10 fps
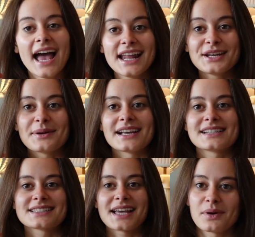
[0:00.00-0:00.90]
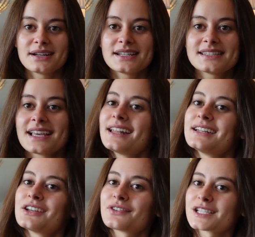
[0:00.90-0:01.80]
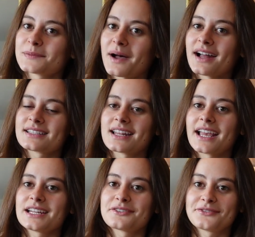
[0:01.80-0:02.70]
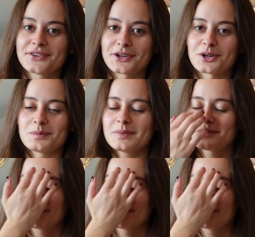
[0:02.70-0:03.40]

Anyways, I wanted to sit in a different spot today to film